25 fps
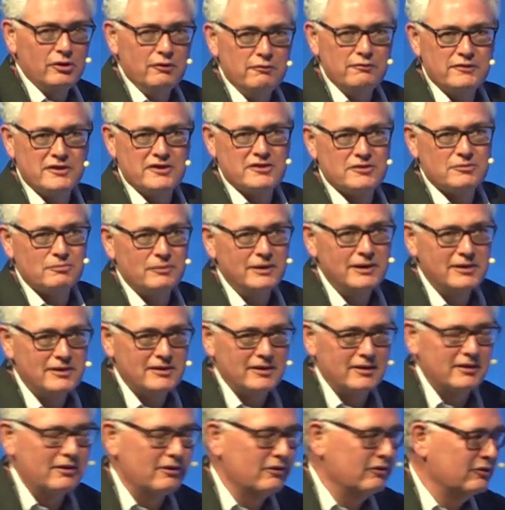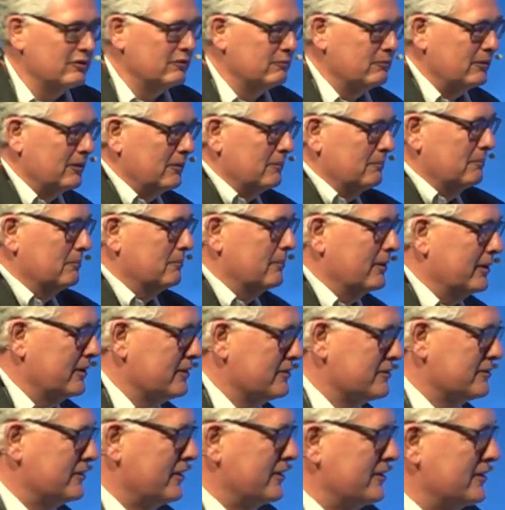off this week, and a lot of what Mike
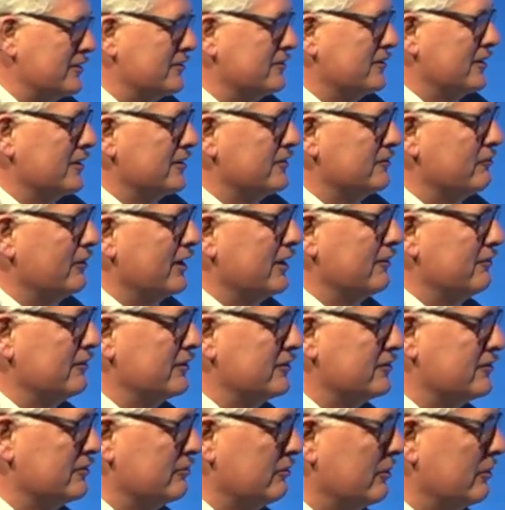said is relevant to